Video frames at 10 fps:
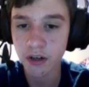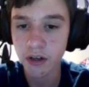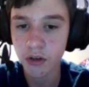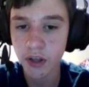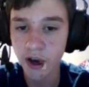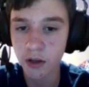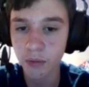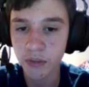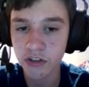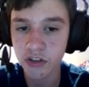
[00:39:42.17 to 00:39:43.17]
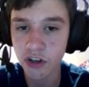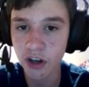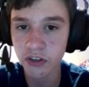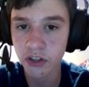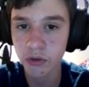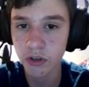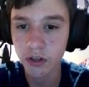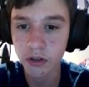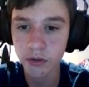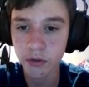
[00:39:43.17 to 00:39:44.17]
You can't help me. There's nothing you can
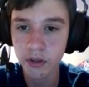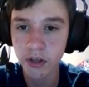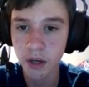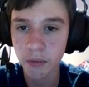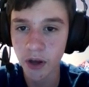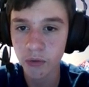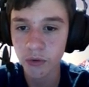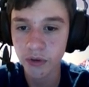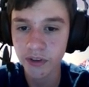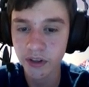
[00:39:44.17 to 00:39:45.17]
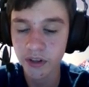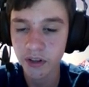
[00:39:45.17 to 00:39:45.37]
do. I'm not worth it.